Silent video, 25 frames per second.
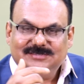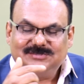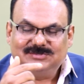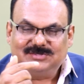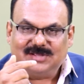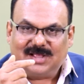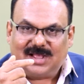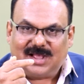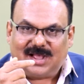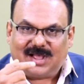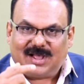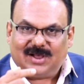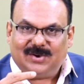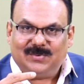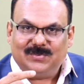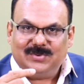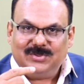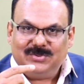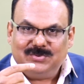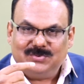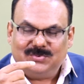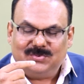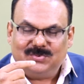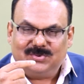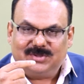so how
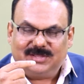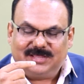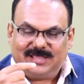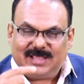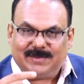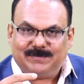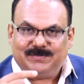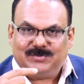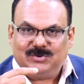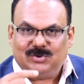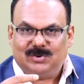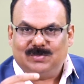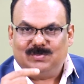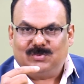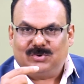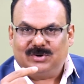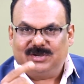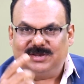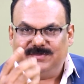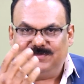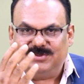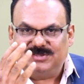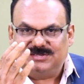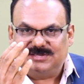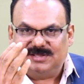you kept your
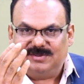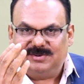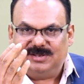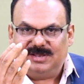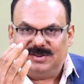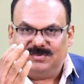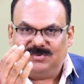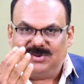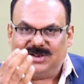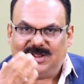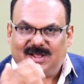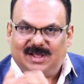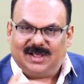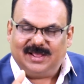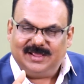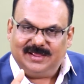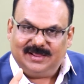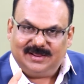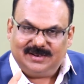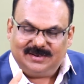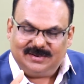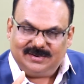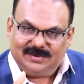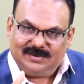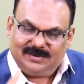motivation level high
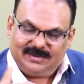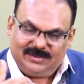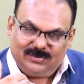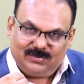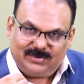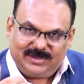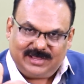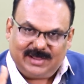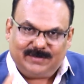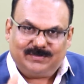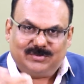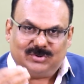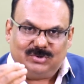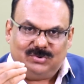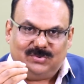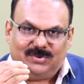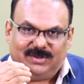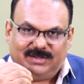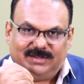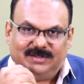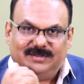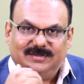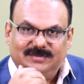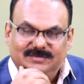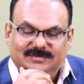and you kept
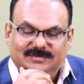going?